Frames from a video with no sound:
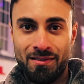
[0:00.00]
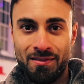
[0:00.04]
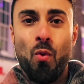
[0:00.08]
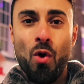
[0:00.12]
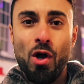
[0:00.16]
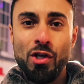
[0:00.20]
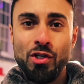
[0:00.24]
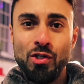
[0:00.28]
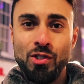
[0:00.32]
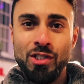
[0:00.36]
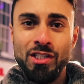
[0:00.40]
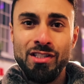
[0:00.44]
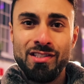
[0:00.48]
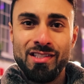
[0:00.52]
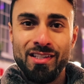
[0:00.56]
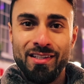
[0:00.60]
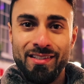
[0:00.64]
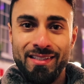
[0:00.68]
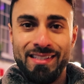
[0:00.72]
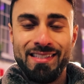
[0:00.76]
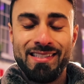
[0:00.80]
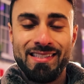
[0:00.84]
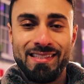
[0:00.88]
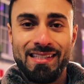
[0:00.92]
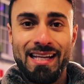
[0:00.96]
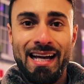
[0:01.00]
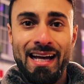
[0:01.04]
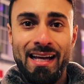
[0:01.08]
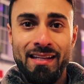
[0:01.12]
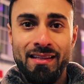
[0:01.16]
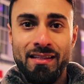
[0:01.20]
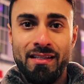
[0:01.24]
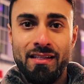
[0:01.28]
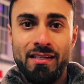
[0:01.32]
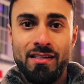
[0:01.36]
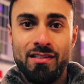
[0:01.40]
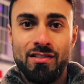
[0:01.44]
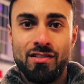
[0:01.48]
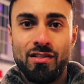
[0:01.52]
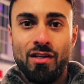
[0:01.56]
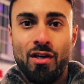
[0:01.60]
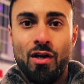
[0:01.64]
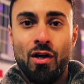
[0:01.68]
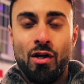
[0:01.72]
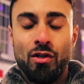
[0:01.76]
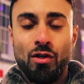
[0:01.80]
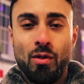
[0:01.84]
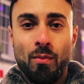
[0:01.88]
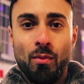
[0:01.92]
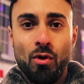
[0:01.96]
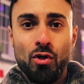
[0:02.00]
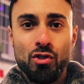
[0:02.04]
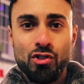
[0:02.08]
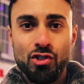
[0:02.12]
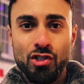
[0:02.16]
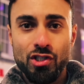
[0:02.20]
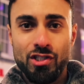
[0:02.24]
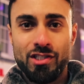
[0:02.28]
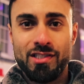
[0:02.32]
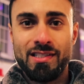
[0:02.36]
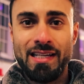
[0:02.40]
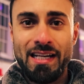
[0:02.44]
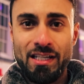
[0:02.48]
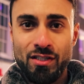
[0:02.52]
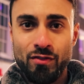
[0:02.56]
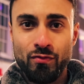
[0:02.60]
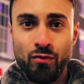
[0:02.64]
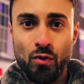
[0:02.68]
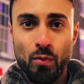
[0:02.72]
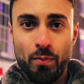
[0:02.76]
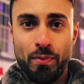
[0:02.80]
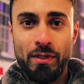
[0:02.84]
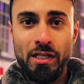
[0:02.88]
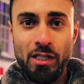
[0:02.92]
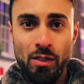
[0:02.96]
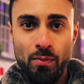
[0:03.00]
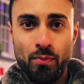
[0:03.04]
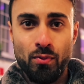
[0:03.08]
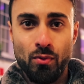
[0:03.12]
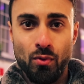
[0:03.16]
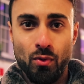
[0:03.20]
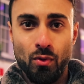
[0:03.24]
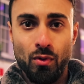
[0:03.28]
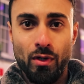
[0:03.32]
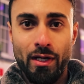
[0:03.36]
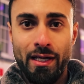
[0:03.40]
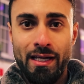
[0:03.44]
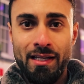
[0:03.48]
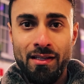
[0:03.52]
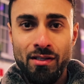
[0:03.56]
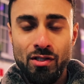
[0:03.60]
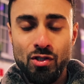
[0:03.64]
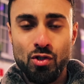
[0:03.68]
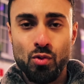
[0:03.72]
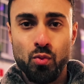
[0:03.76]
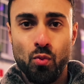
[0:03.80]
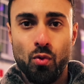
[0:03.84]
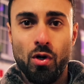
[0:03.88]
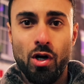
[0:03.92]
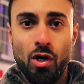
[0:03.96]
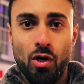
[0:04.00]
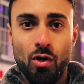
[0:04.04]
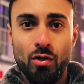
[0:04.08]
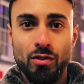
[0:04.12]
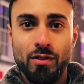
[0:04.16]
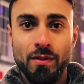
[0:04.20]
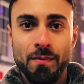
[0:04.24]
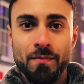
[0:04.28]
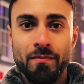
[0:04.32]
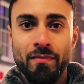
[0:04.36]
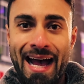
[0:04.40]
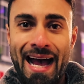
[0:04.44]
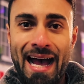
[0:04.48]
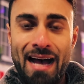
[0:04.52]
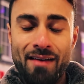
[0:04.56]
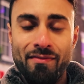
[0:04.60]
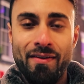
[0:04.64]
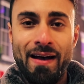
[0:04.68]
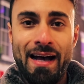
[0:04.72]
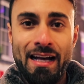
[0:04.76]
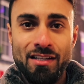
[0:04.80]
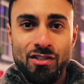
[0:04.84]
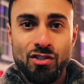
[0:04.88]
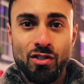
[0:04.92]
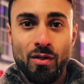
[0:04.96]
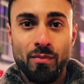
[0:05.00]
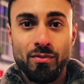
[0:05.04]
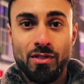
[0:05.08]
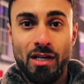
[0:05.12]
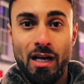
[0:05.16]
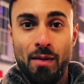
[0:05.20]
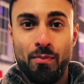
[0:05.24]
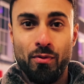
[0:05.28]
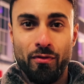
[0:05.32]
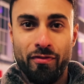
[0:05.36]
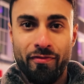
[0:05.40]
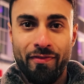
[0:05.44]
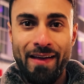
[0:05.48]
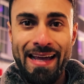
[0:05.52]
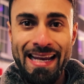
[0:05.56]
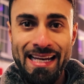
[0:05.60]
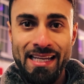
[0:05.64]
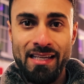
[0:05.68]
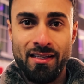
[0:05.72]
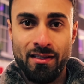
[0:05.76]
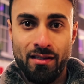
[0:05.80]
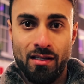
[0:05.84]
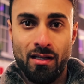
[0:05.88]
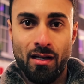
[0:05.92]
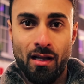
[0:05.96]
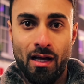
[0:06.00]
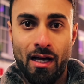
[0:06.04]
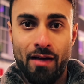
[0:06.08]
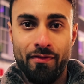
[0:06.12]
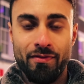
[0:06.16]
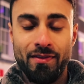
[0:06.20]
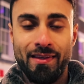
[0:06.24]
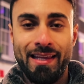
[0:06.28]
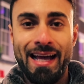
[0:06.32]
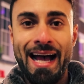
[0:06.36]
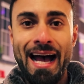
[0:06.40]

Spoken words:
What you need to understand is the most successful people in this world have had some type of failure in their life.